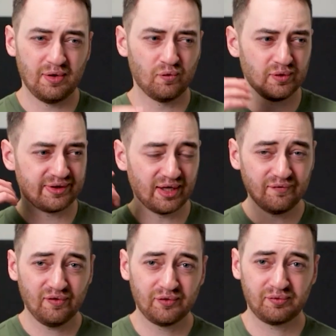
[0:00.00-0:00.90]
And when
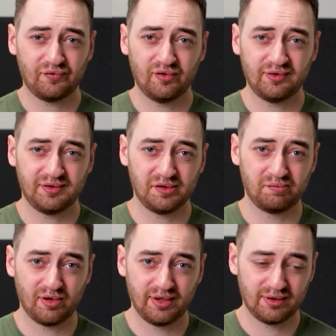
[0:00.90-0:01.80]
Seinfeld refers to the
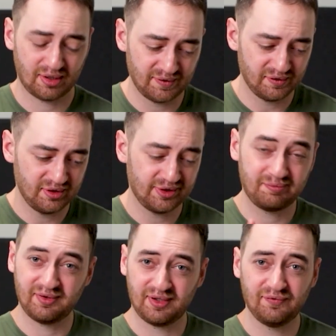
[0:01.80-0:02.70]
brain, I think he's
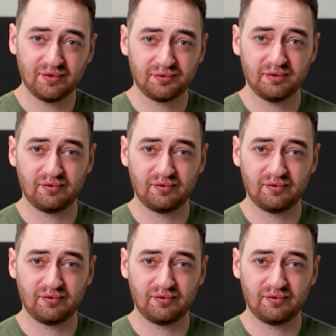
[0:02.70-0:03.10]
specifically